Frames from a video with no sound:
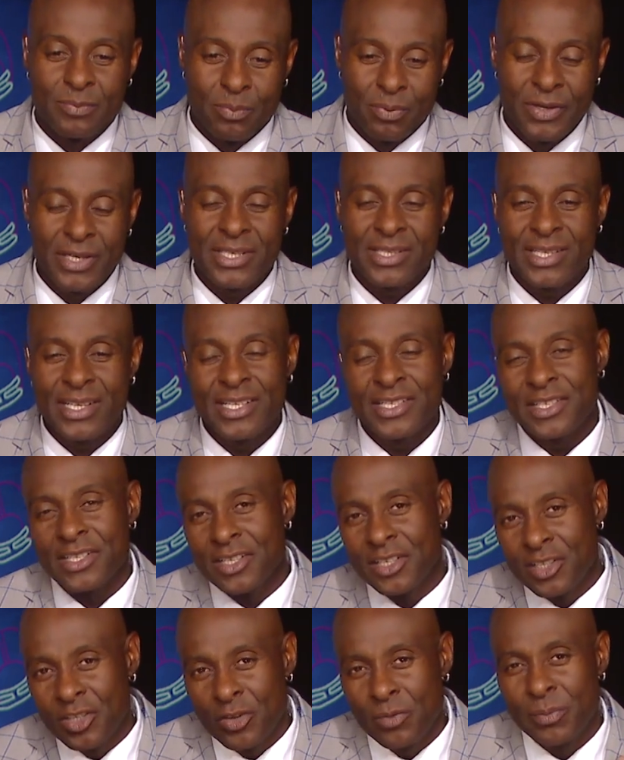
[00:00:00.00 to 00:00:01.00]
preseason is
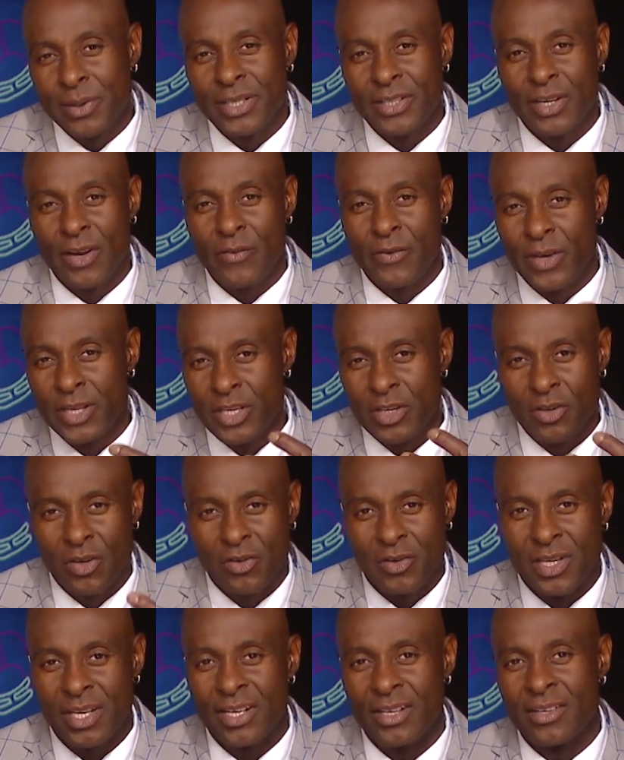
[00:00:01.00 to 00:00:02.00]
a little bit different. You
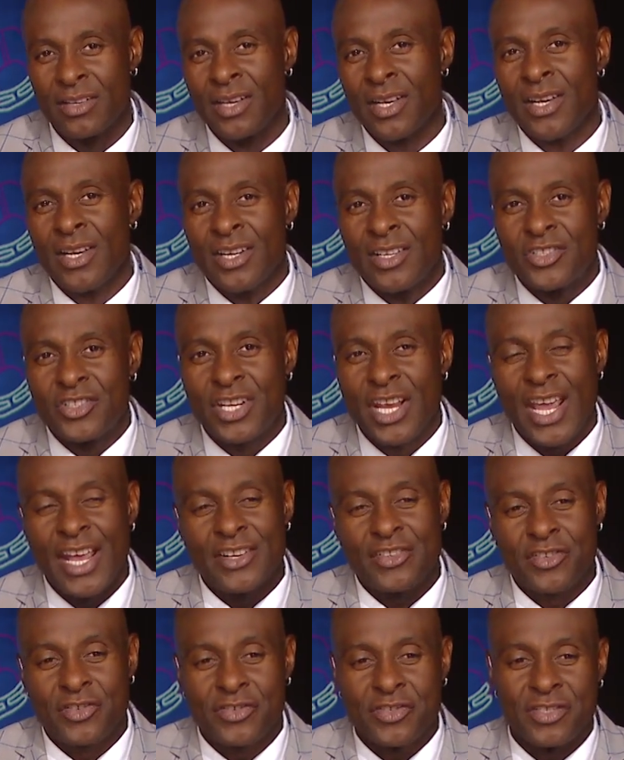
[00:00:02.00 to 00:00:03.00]
don't get a
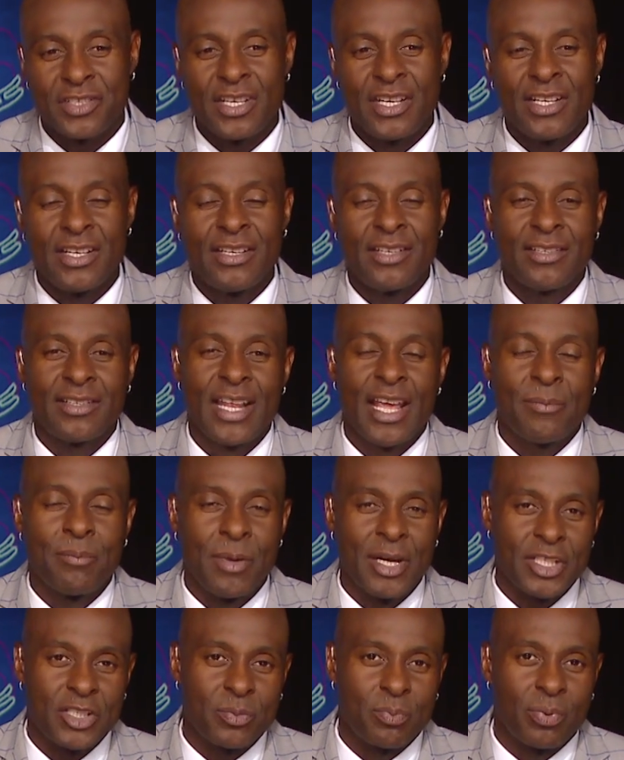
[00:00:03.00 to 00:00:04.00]
chance to see that
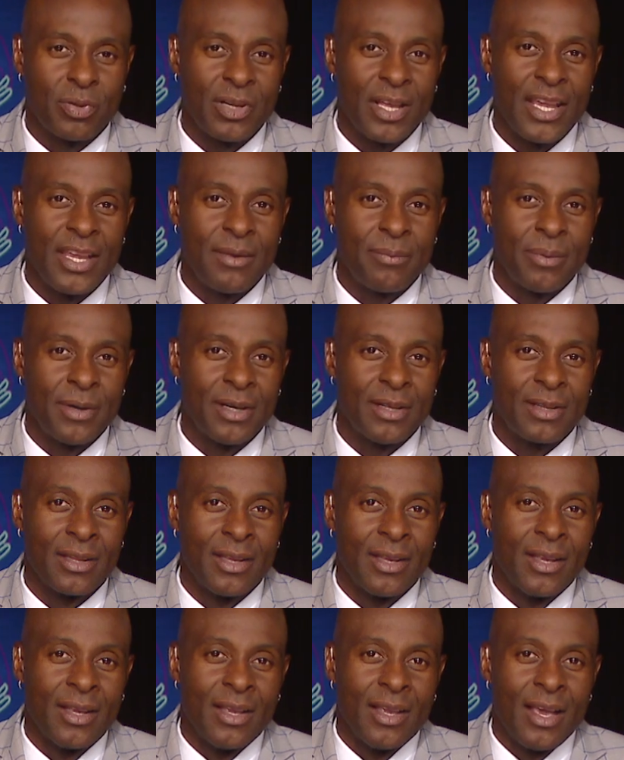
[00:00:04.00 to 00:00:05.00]
much play, but
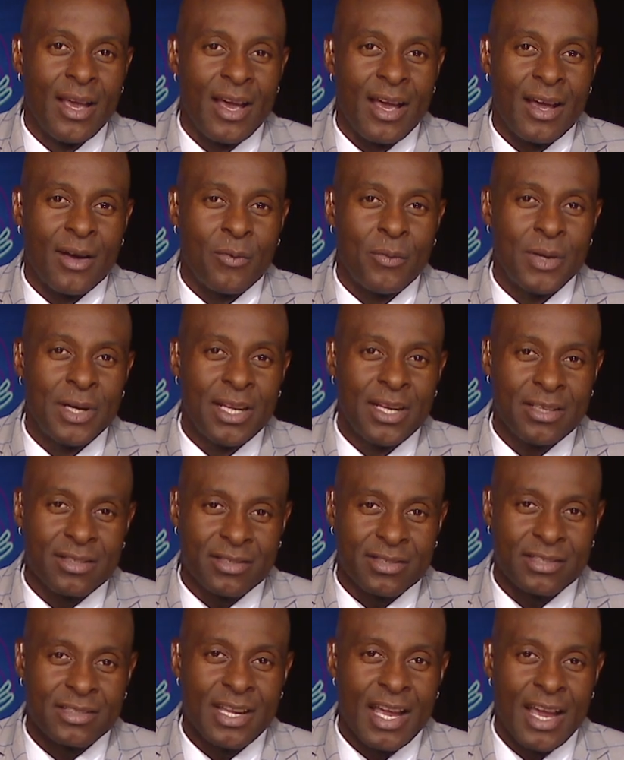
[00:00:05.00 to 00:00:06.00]
when
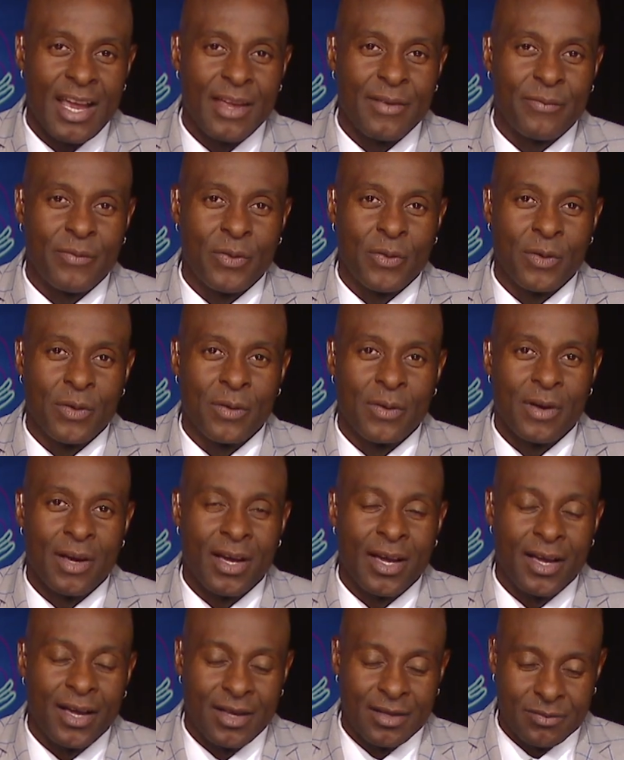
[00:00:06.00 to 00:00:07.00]
it's time
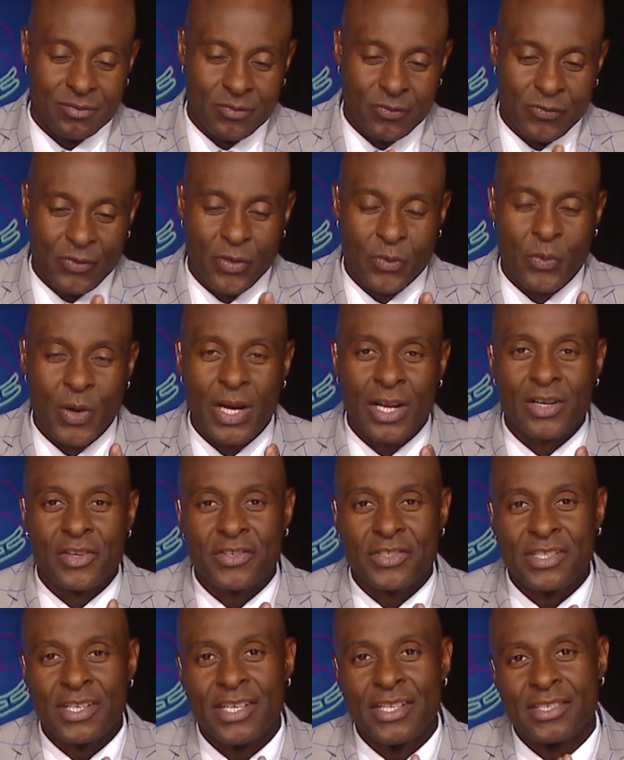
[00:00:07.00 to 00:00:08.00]
for regular
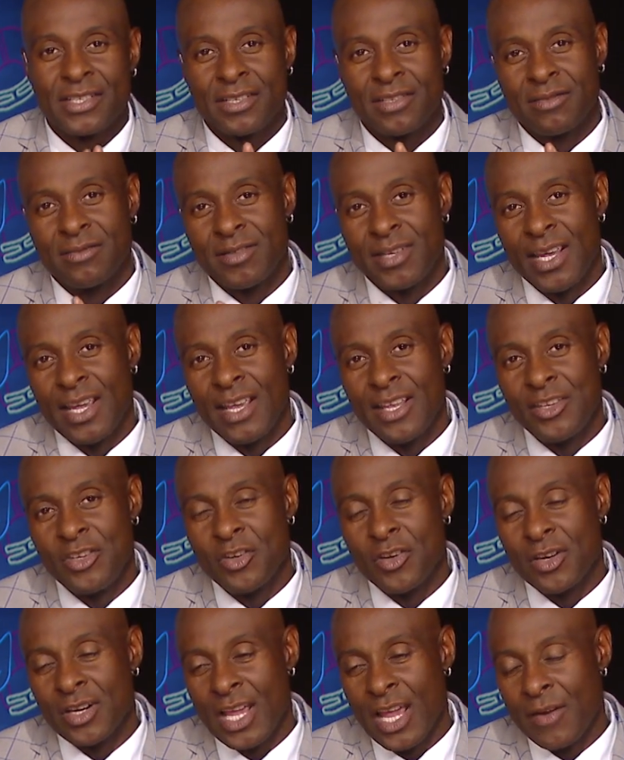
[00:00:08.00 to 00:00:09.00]
season, then
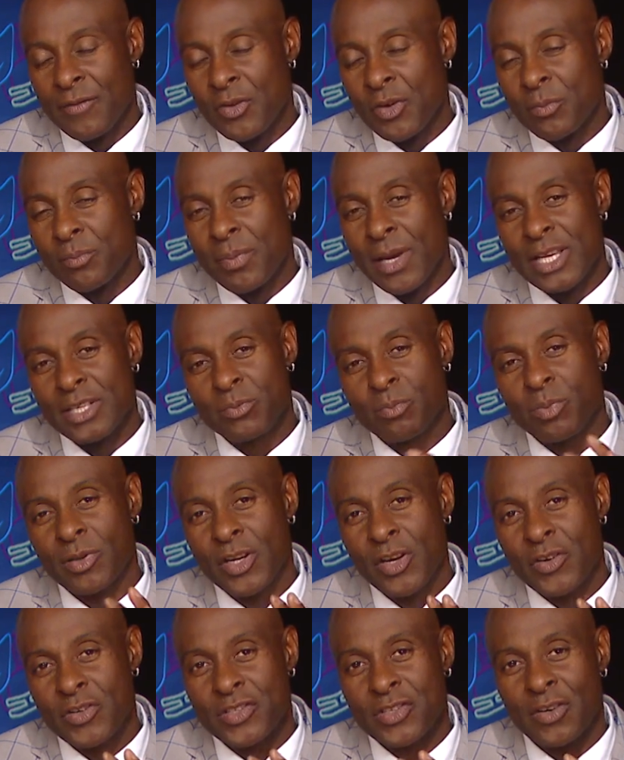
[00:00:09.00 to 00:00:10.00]
you're going to have your best
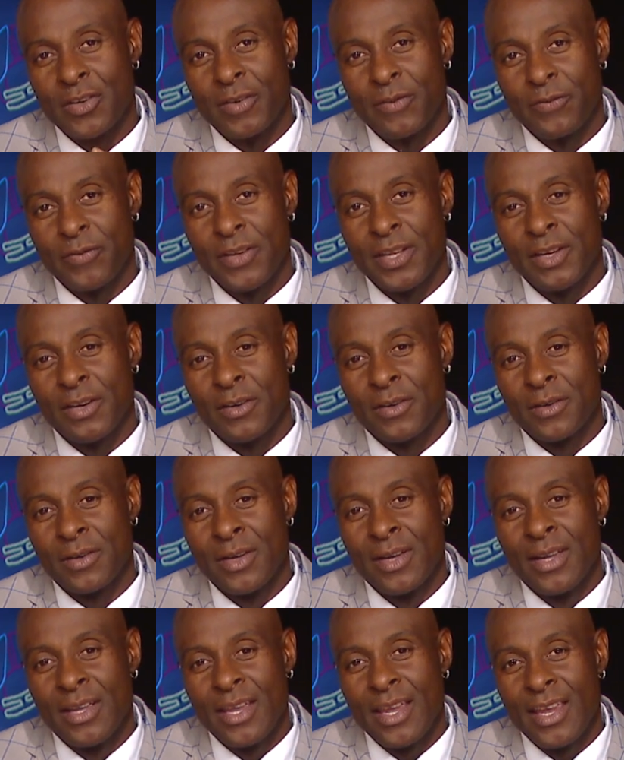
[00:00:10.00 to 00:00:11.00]
players on the field.
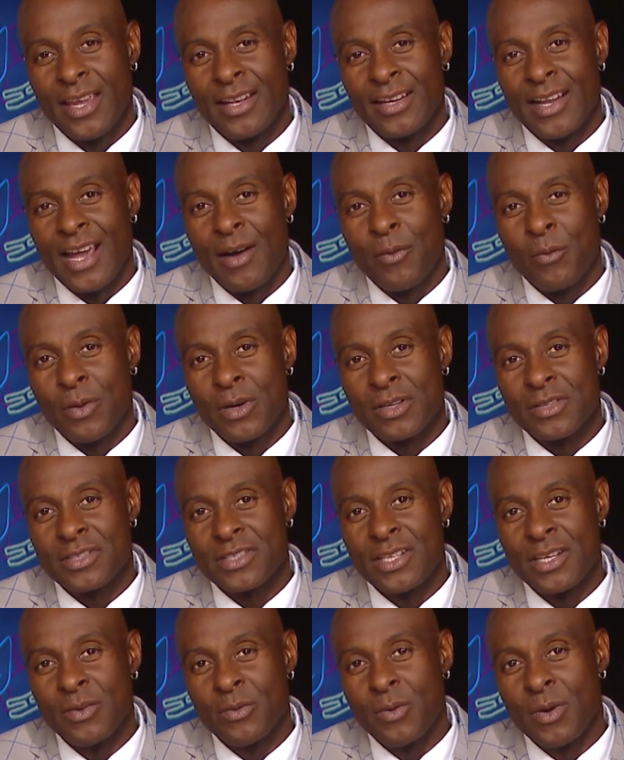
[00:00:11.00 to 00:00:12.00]
And I want to
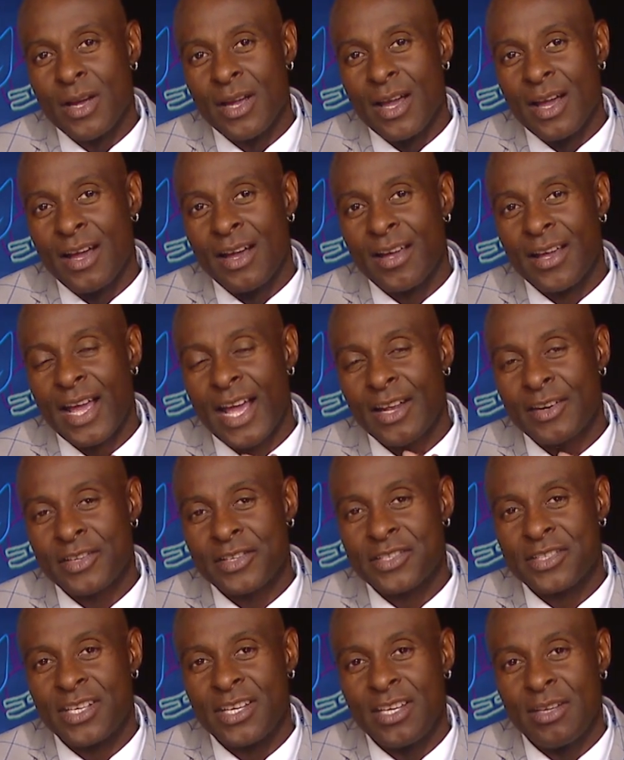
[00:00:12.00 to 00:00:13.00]
see how
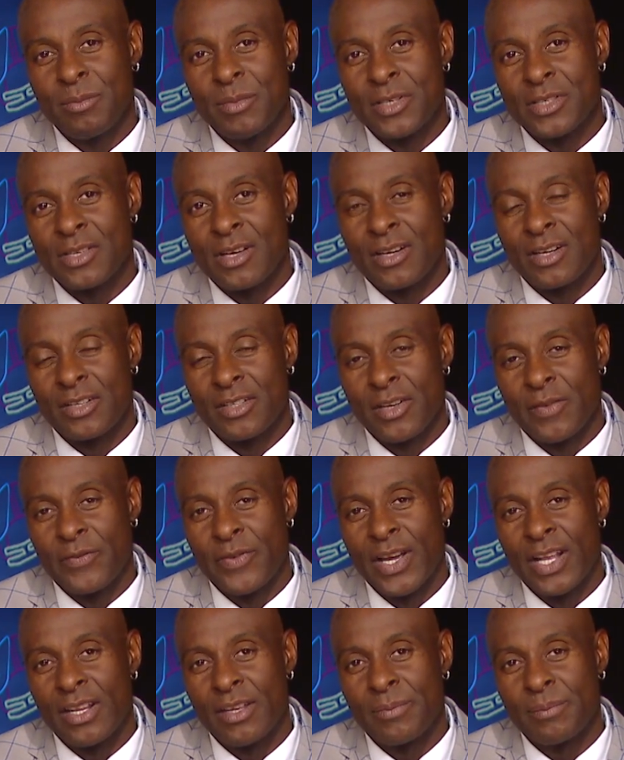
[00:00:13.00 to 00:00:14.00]
this team is going to
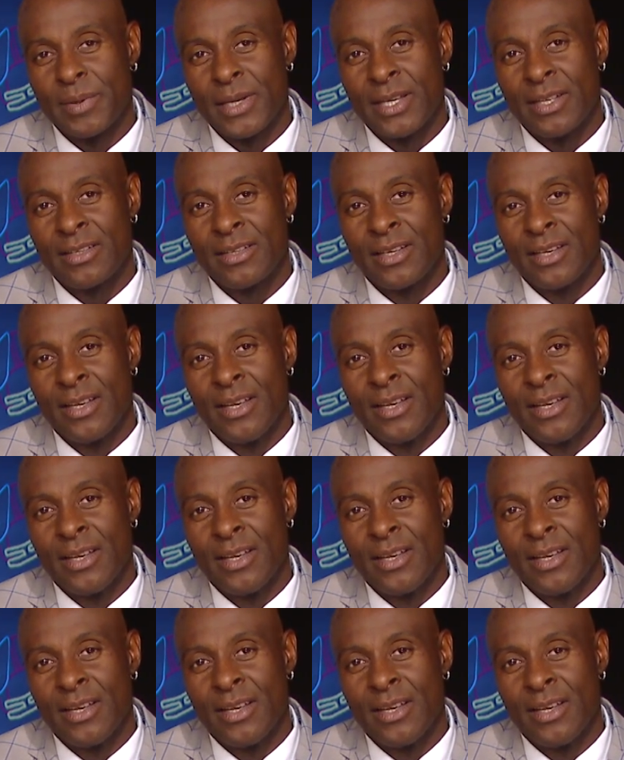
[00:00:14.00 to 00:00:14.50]
develop and